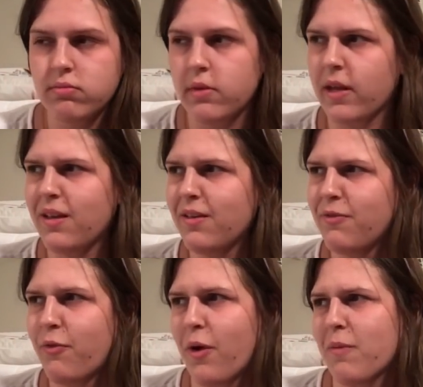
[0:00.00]
like
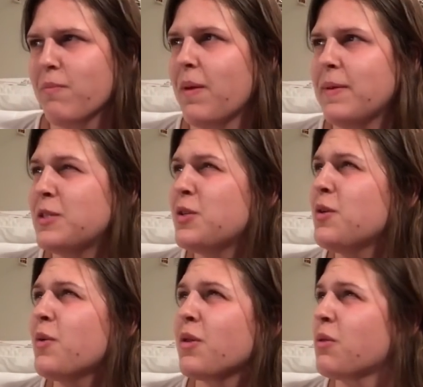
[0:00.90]
for maybe
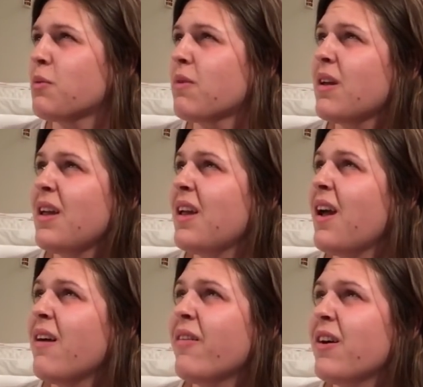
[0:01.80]
2 or 3
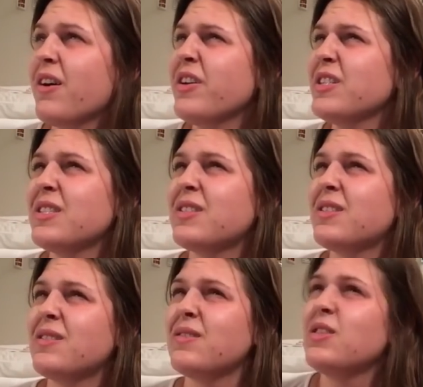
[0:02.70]
hours